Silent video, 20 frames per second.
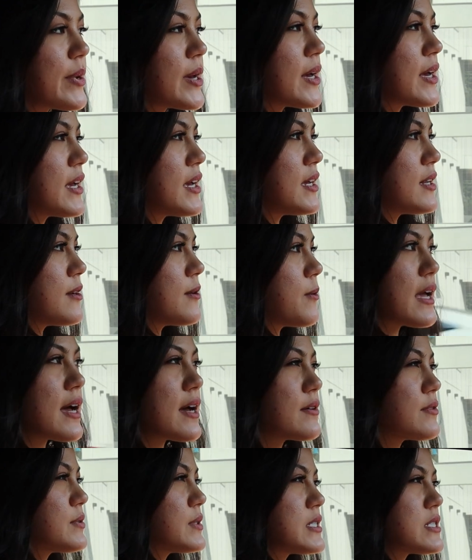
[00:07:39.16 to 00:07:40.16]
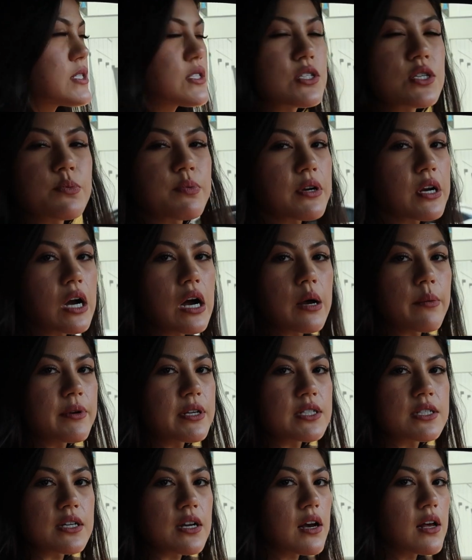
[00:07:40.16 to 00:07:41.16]
but yeah, it wasn't super
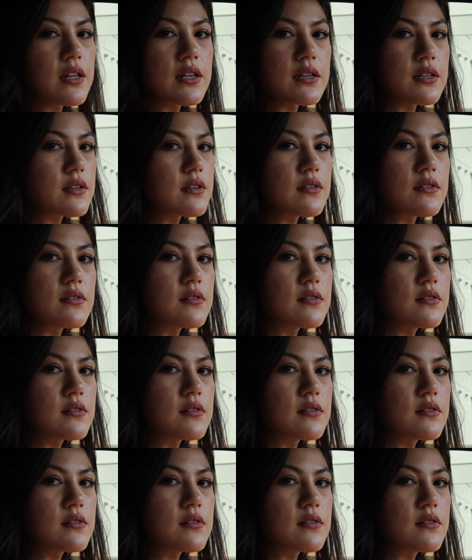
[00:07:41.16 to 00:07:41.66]
common Tagalog